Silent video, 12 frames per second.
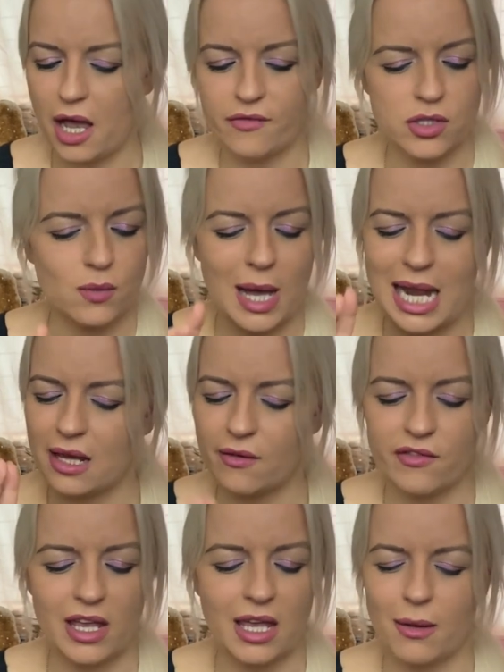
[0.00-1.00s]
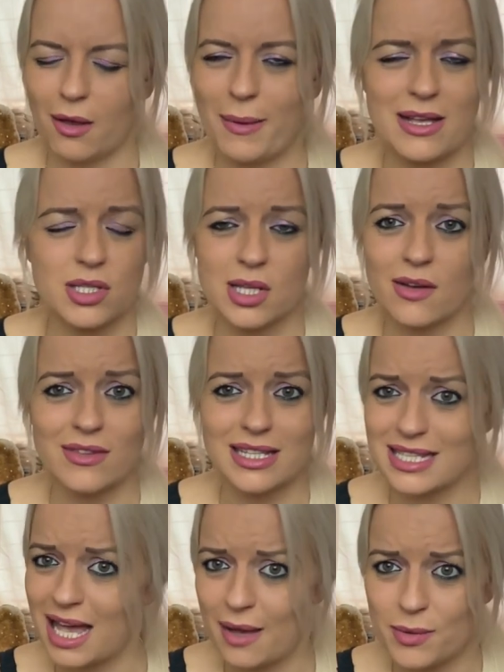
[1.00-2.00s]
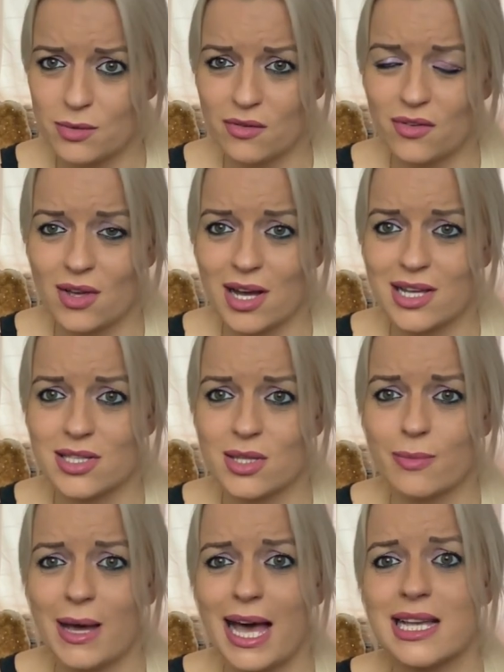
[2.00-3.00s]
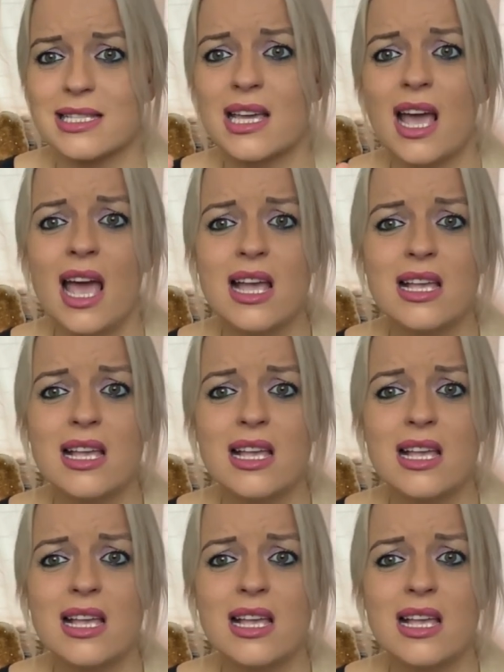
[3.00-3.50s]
overdwelling, thinking about stuff that's happened with you guys in the past.